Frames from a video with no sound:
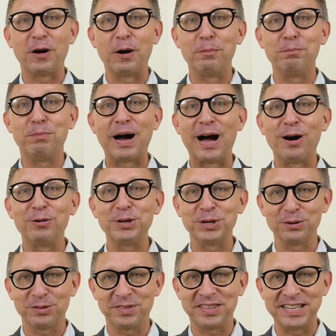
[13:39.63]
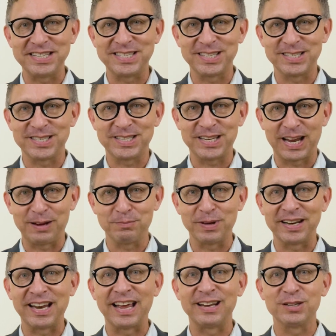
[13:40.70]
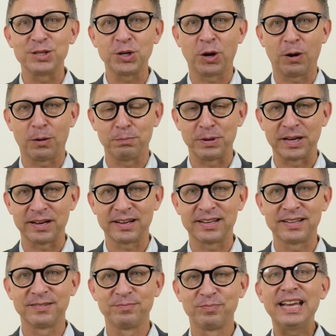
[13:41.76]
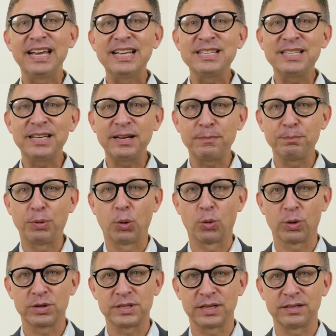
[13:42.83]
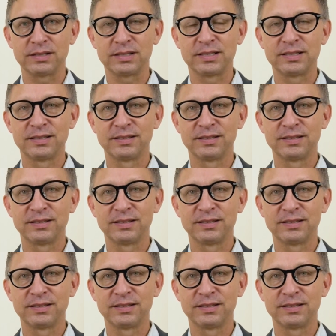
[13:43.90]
about your thesis statement and topic. Is it important?